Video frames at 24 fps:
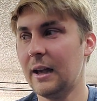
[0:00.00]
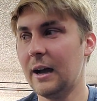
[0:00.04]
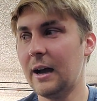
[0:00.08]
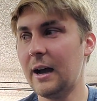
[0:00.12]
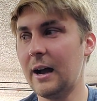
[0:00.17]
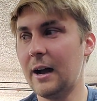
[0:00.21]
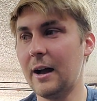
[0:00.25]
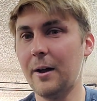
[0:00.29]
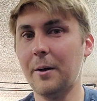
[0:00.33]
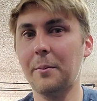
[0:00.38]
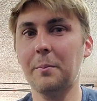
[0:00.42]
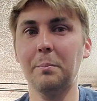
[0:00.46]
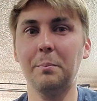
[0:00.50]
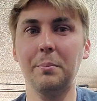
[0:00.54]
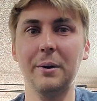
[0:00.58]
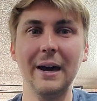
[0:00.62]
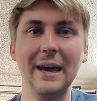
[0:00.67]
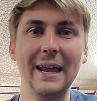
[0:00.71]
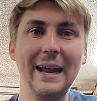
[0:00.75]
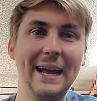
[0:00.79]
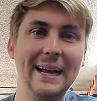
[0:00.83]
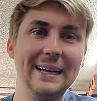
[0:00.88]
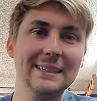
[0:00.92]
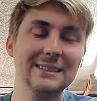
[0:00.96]

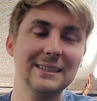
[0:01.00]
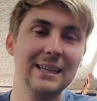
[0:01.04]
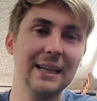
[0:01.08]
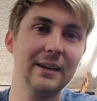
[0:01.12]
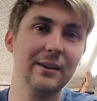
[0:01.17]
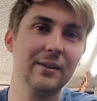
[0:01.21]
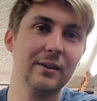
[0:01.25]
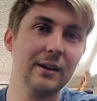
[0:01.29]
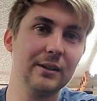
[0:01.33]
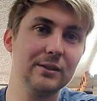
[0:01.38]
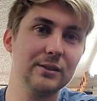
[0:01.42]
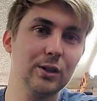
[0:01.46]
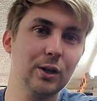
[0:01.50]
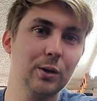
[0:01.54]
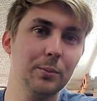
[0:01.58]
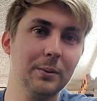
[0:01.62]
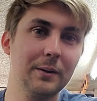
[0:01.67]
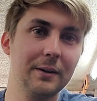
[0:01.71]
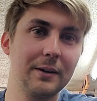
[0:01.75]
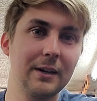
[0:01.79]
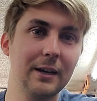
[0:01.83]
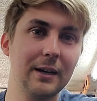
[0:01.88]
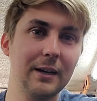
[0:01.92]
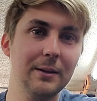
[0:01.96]
But as later
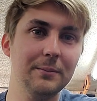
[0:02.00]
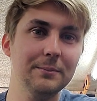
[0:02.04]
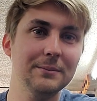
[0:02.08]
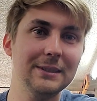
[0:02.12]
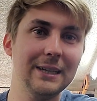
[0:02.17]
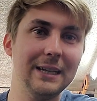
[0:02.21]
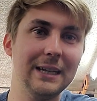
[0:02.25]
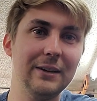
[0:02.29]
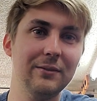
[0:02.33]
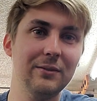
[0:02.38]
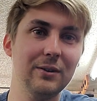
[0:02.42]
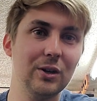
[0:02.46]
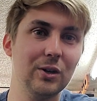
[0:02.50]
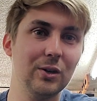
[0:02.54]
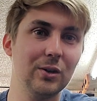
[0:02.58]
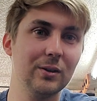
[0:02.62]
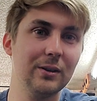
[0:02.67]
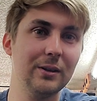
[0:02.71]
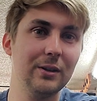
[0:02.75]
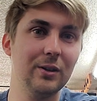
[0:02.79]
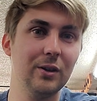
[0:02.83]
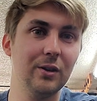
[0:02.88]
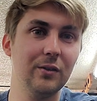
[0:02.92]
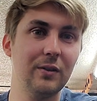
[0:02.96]
October comes and even
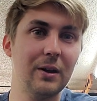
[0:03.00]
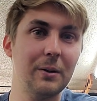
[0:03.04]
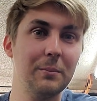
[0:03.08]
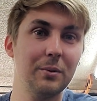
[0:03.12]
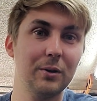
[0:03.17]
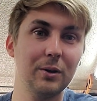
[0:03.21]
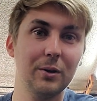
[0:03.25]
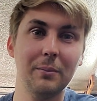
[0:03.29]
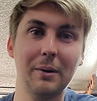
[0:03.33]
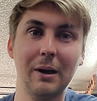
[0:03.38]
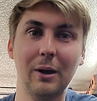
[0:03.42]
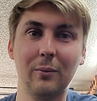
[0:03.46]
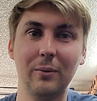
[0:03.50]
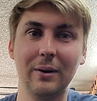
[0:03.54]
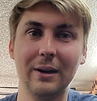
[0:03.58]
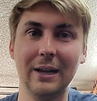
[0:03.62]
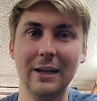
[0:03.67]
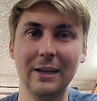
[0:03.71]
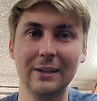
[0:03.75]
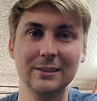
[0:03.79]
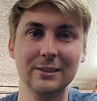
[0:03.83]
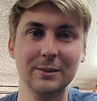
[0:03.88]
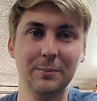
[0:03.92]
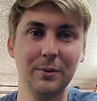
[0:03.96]
early in November, you might want to
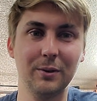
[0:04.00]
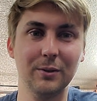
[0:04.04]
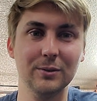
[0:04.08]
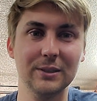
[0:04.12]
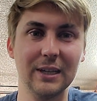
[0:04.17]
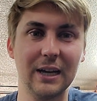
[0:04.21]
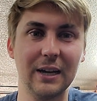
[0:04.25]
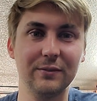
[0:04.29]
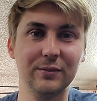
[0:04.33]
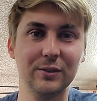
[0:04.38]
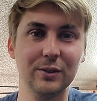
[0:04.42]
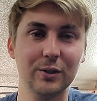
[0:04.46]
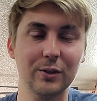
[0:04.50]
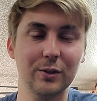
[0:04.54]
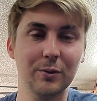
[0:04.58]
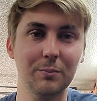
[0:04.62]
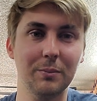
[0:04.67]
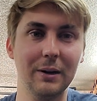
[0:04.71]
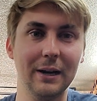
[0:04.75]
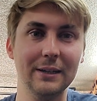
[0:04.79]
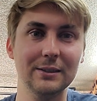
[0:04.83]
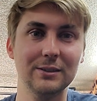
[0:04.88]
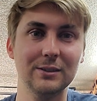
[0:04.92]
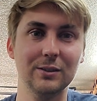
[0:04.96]
hit some of those afternoon
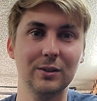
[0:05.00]
bites.